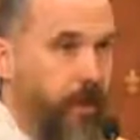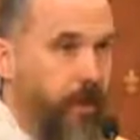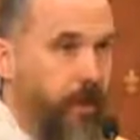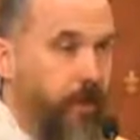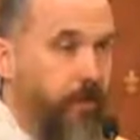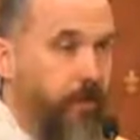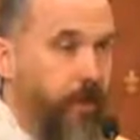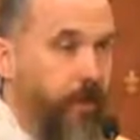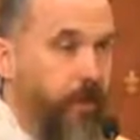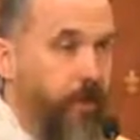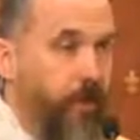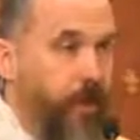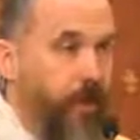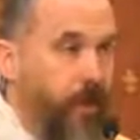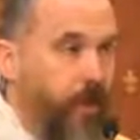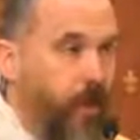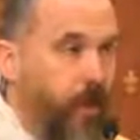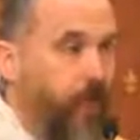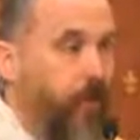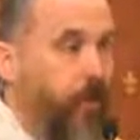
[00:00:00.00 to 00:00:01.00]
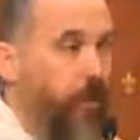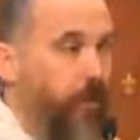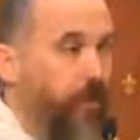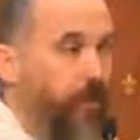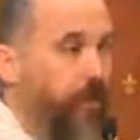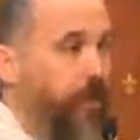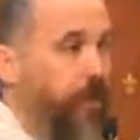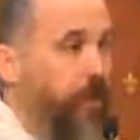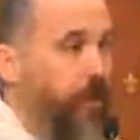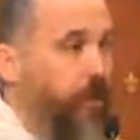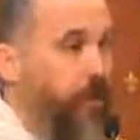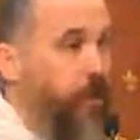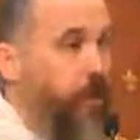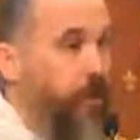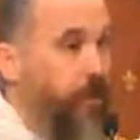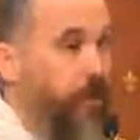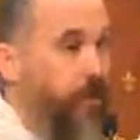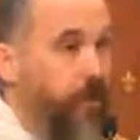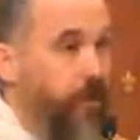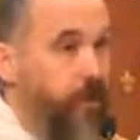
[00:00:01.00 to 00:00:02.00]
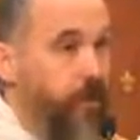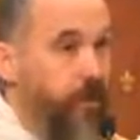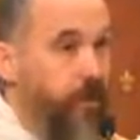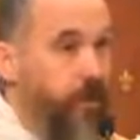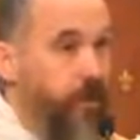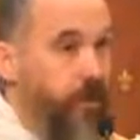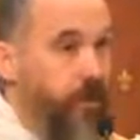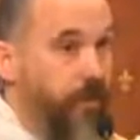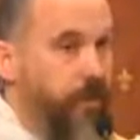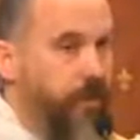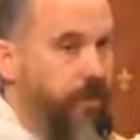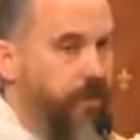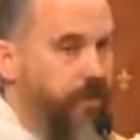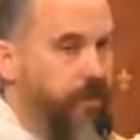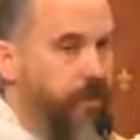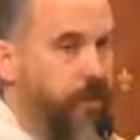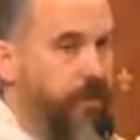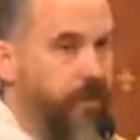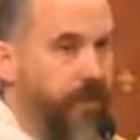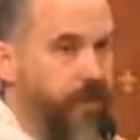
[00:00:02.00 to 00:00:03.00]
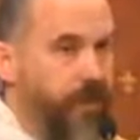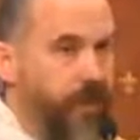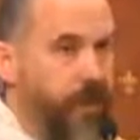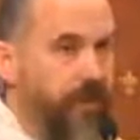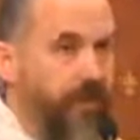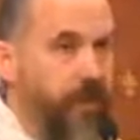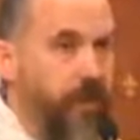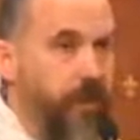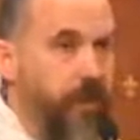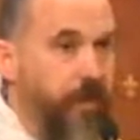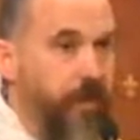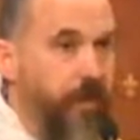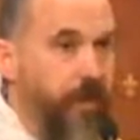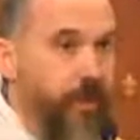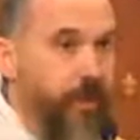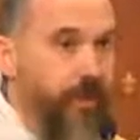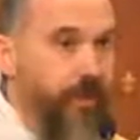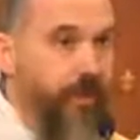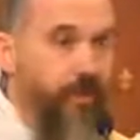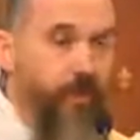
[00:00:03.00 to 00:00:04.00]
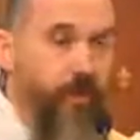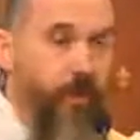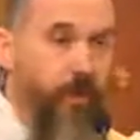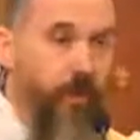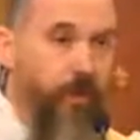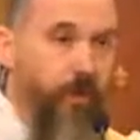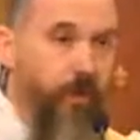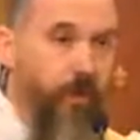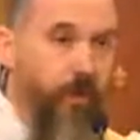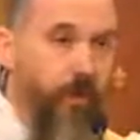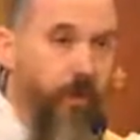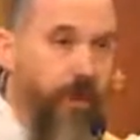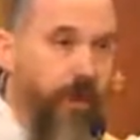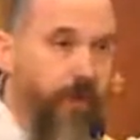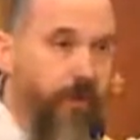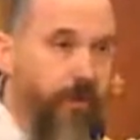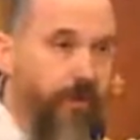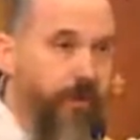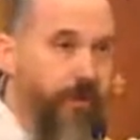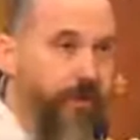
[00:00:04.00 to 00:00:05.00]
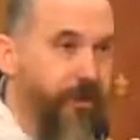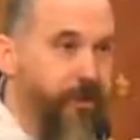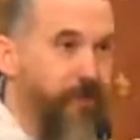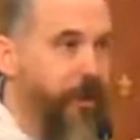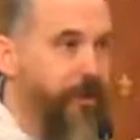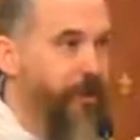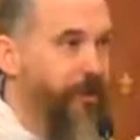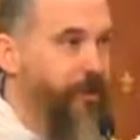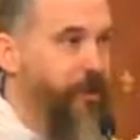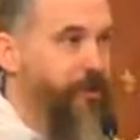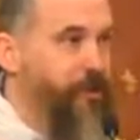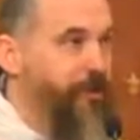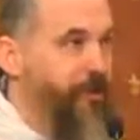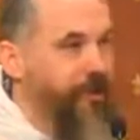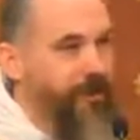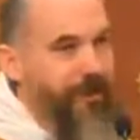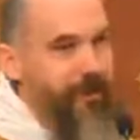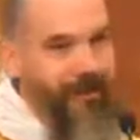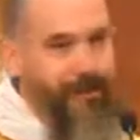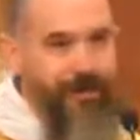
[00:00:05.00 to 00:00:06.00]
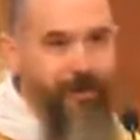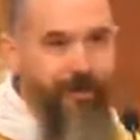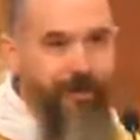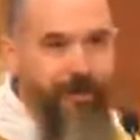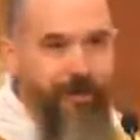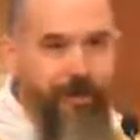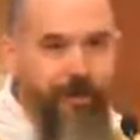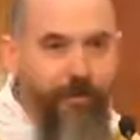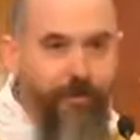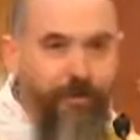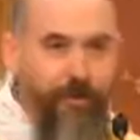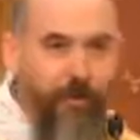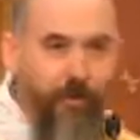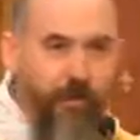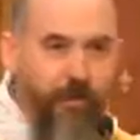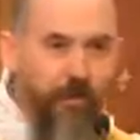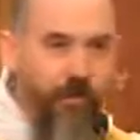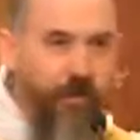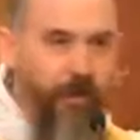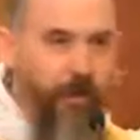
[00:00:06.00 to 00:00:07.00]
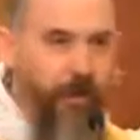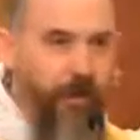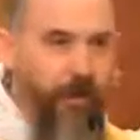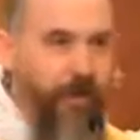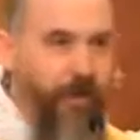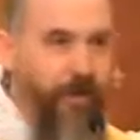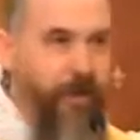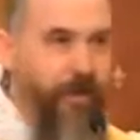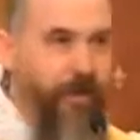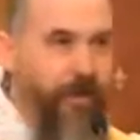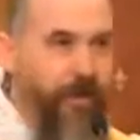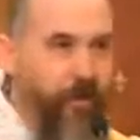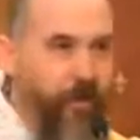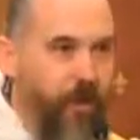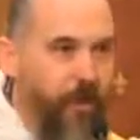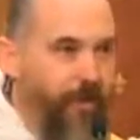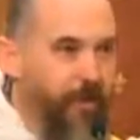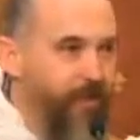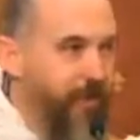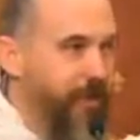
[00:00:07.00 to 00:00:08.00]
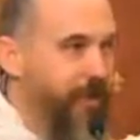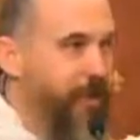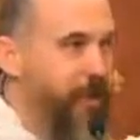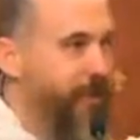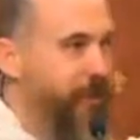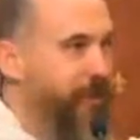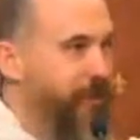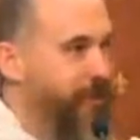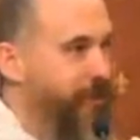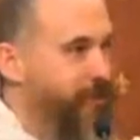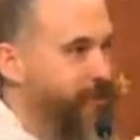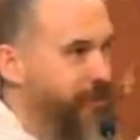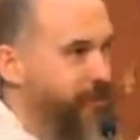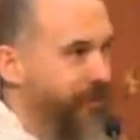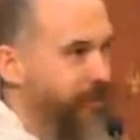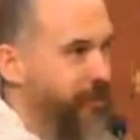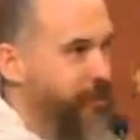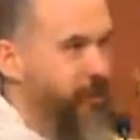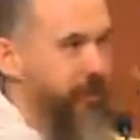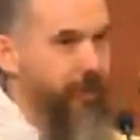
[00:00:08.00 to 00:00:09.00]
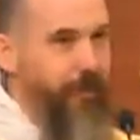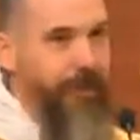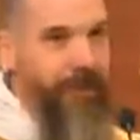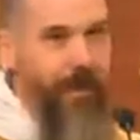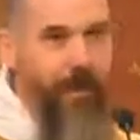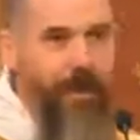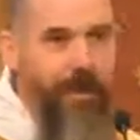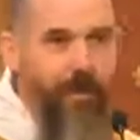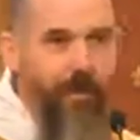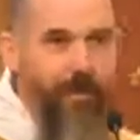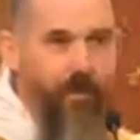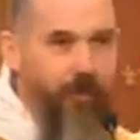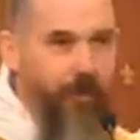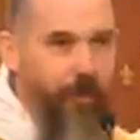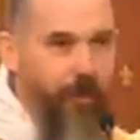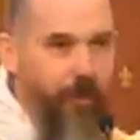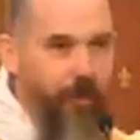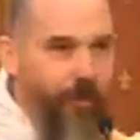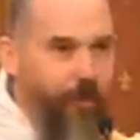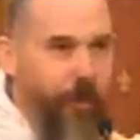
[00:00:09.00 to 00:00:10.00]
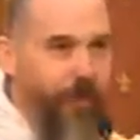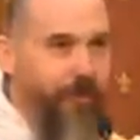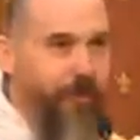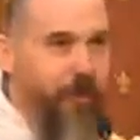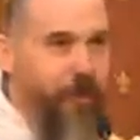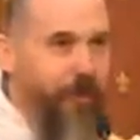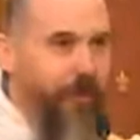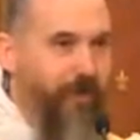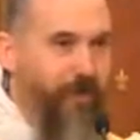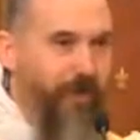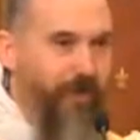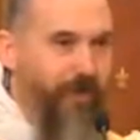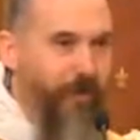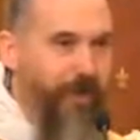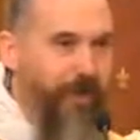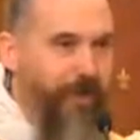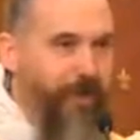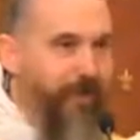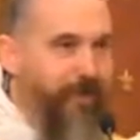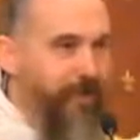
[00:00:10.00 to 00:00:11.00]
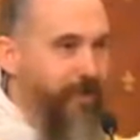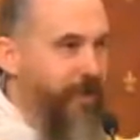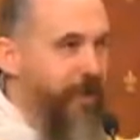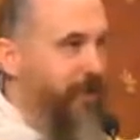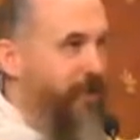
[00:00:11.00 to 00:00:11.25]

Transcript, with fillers: The people can already tell that there's something different about us. I don't have to walk around with a t- not that there's necessarily anything wrong with a T-shirt that says you know I'm a Catholic or, or whatever else you know I love